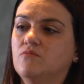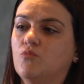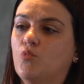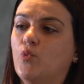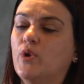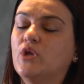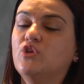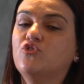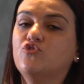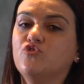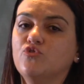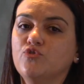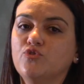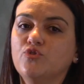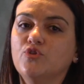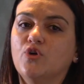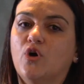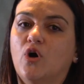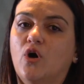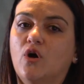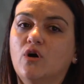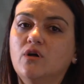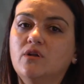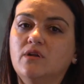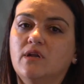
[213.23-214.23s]
we do
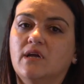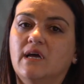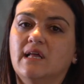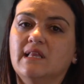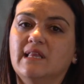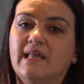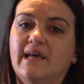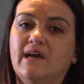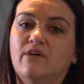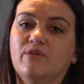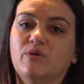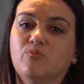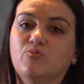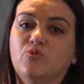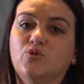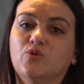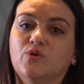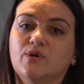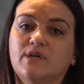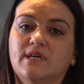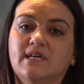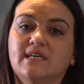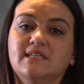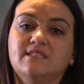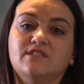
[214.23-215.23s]
not allow
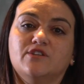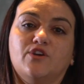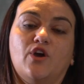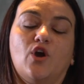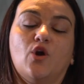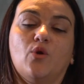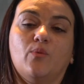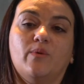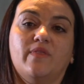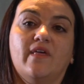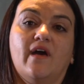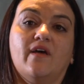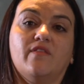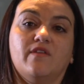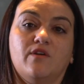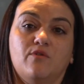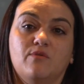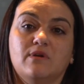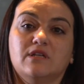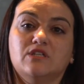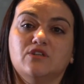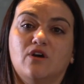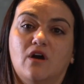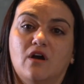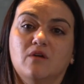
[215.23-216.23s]
employees to go without their
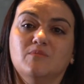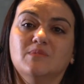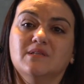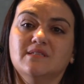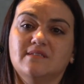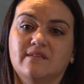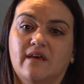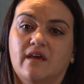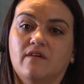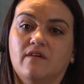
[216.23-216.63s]
retirement